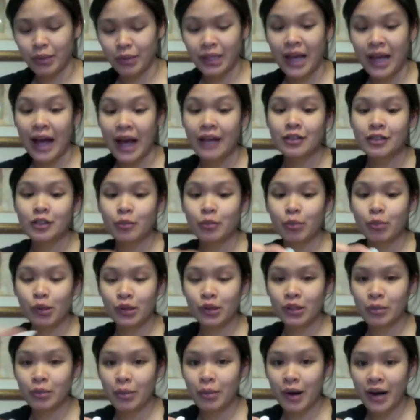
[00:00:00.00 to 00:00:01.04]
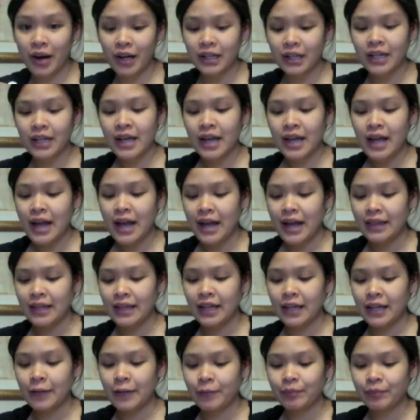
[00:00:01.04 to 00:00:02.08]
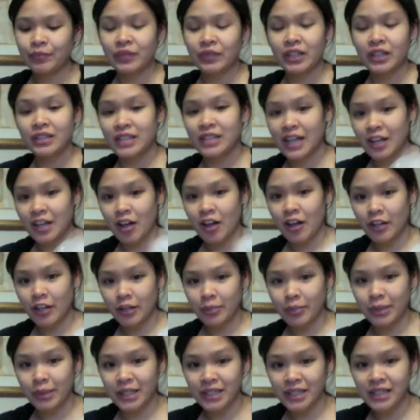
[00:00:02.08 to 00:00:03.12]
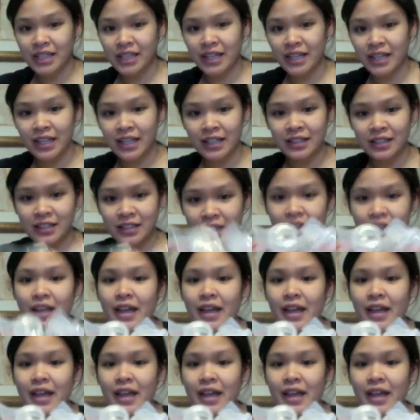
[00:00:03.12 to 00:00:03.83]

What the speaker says: But yeah, so pull it apart and then take all your pieces